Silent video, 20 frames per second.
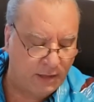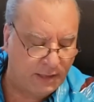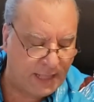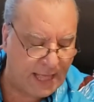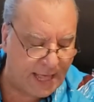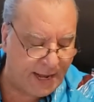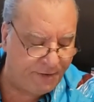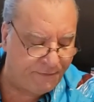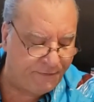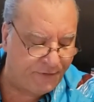
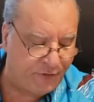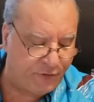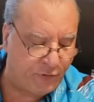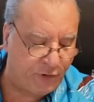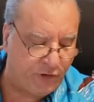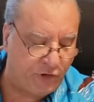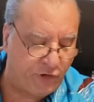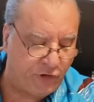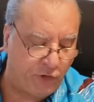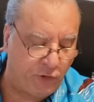light
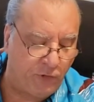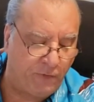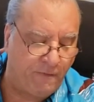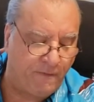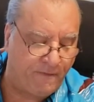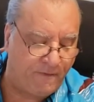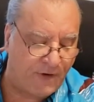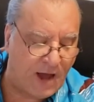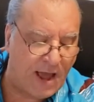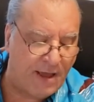infantry shoot
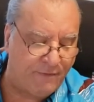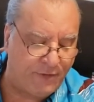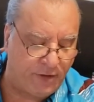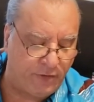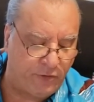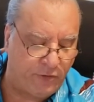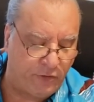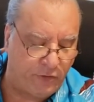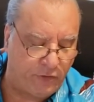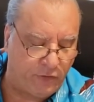5
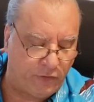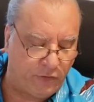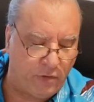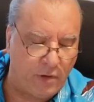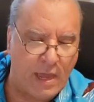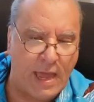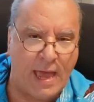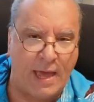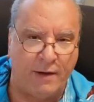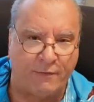inches,
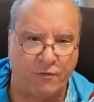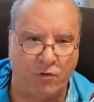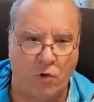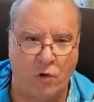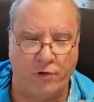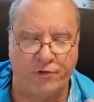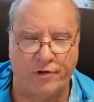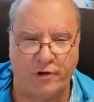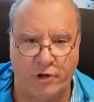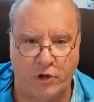and of
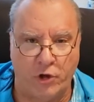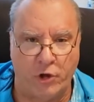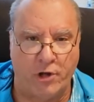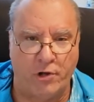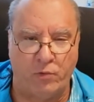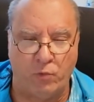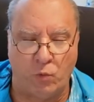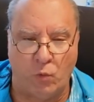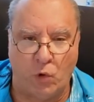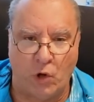course are
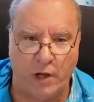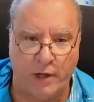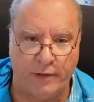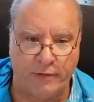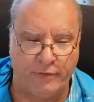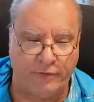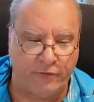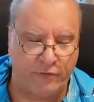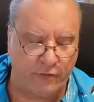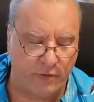good in
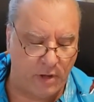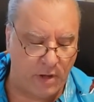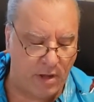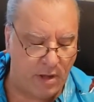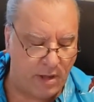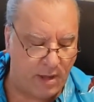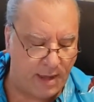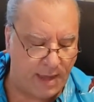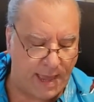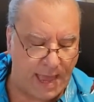woods
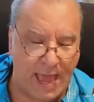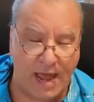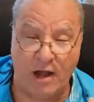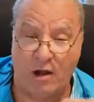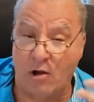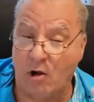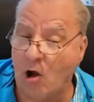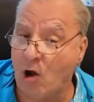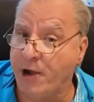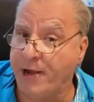and
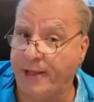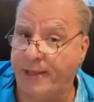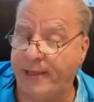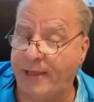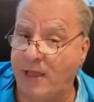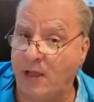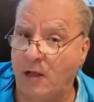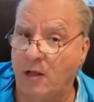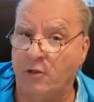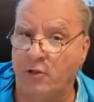are hard to
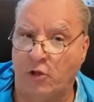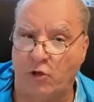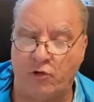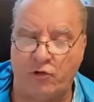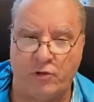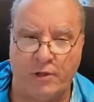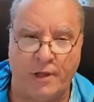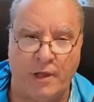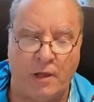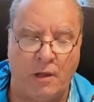kill.
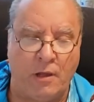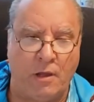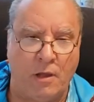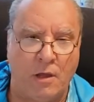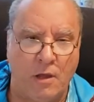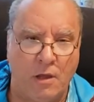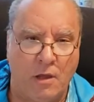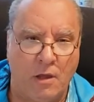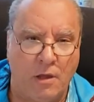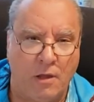Usually
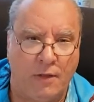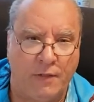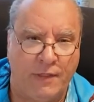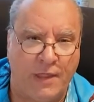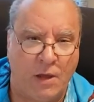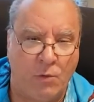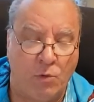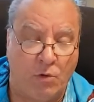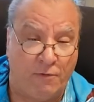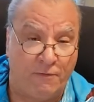
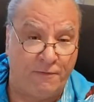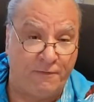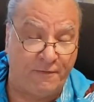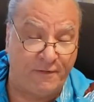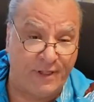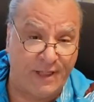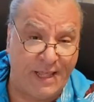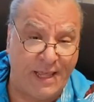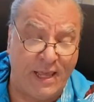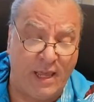they will
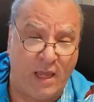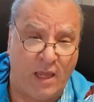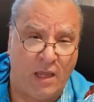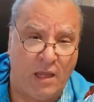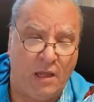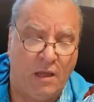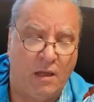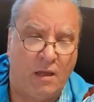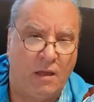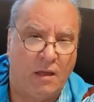
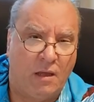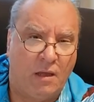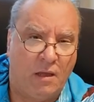flee